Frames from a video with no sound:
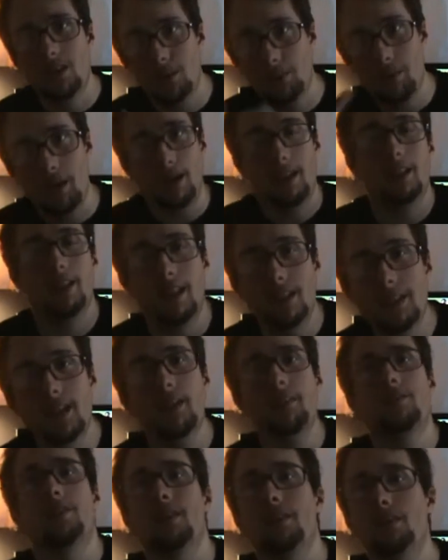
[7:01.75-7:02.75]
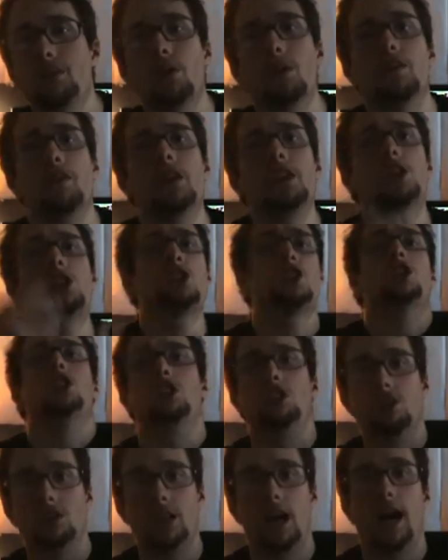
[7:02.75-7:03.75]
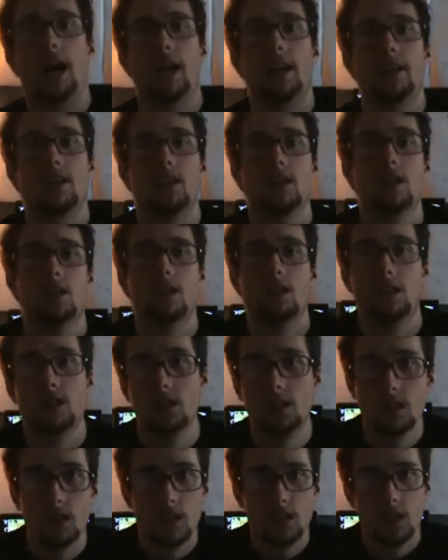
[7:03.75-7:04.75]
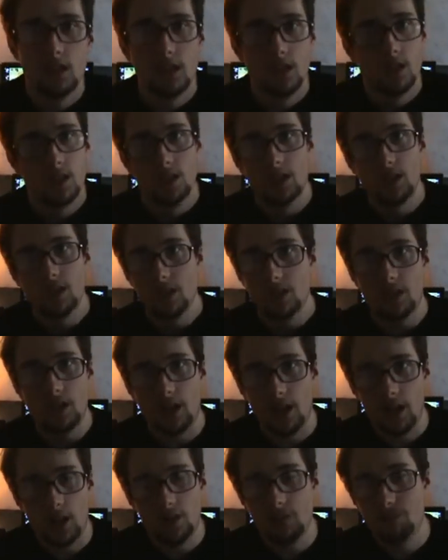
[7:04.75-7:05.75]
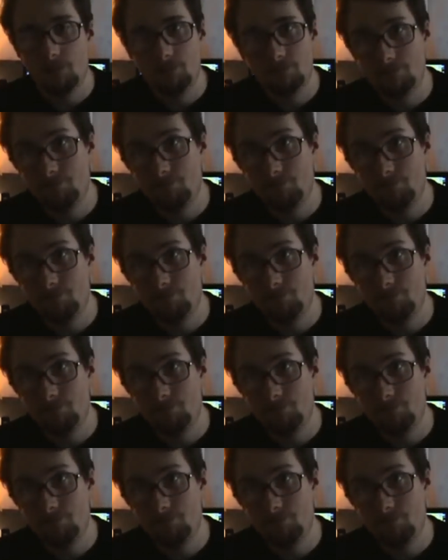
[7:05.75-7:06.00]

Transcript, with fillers: keep making the death save, so eventually you'll die. You know?